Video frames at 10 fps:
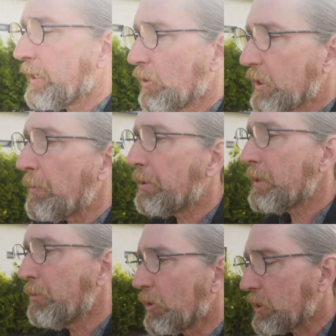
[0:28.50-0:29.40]
your company
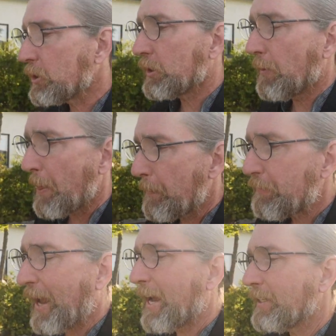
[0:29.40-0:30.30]
books
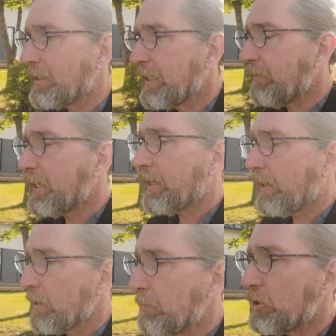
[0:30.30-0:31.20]
and giving
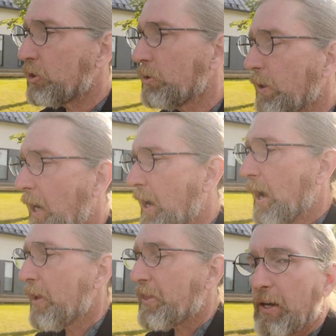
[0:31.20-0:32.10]
them to
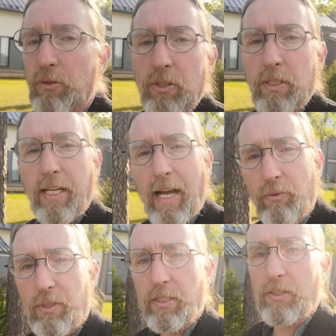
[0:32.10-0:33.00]
1,000
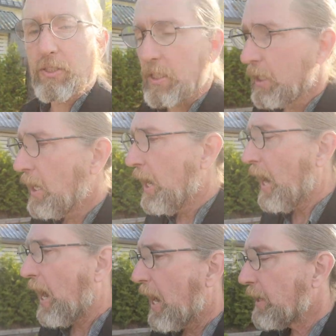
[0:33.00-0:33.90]
accountants
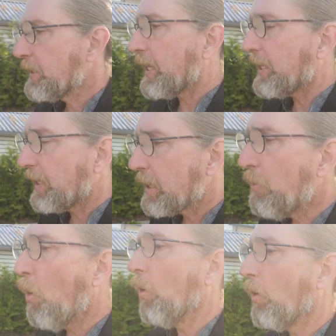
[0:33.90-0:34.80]
and getting them all